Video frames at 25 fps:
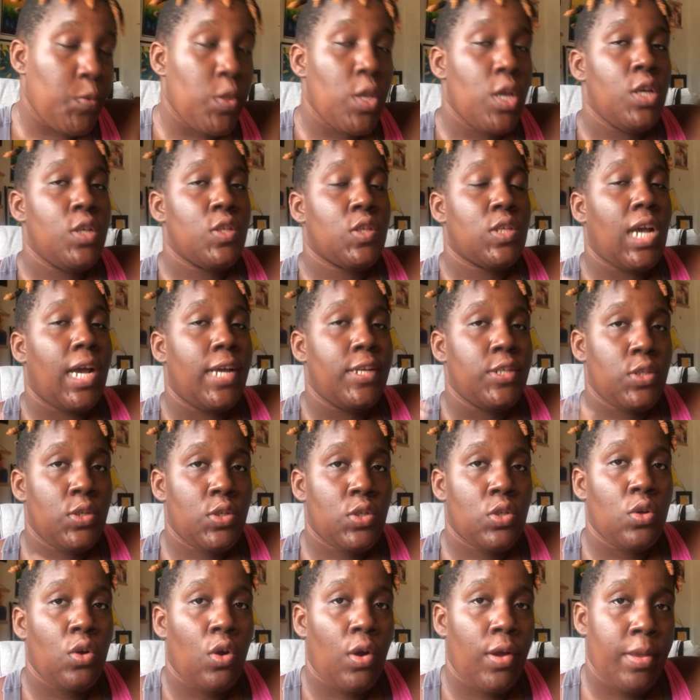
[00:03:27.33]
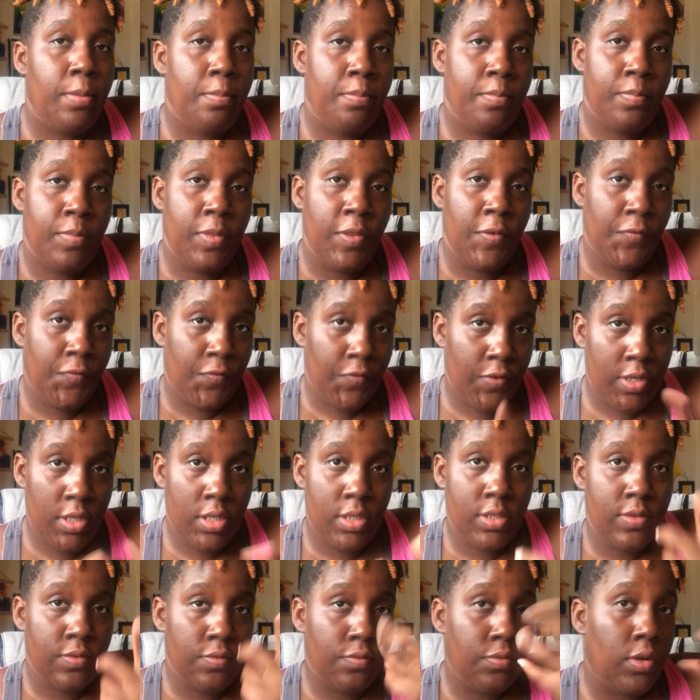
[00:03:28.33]
So as you saw in the
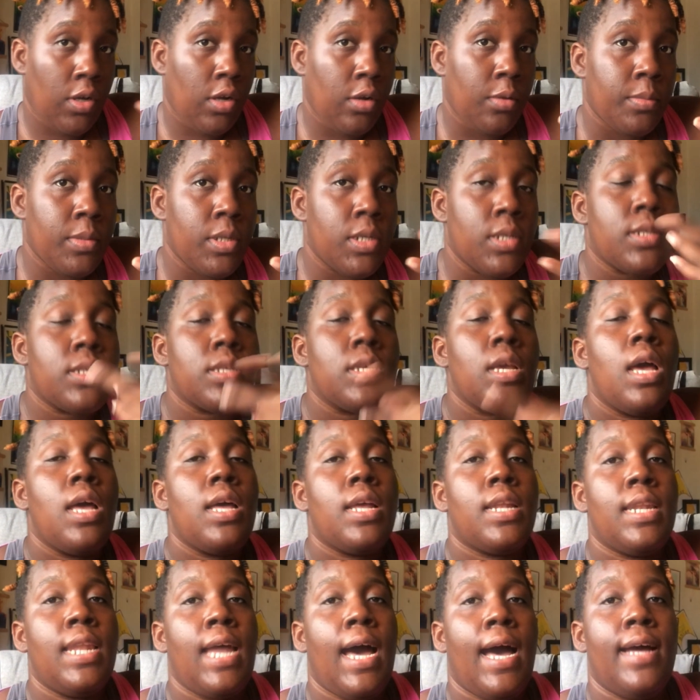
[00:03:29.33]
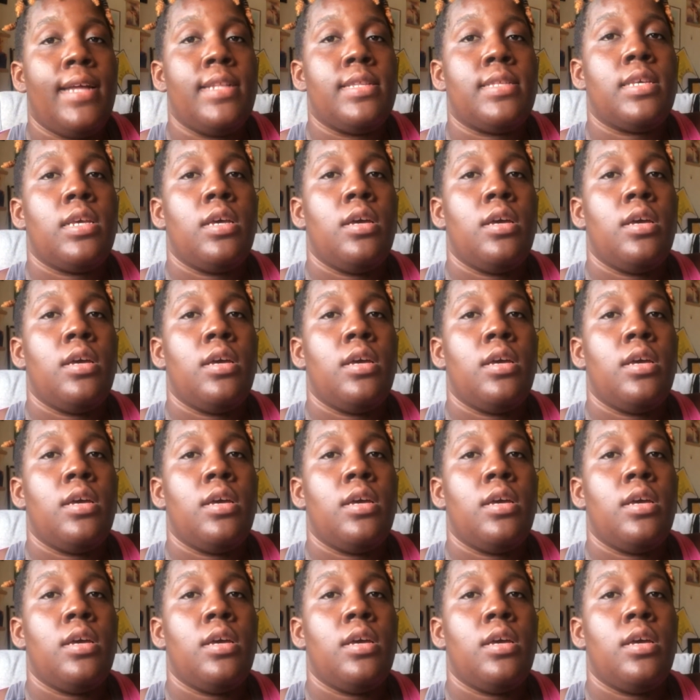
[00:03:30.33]
first Vlogmas, that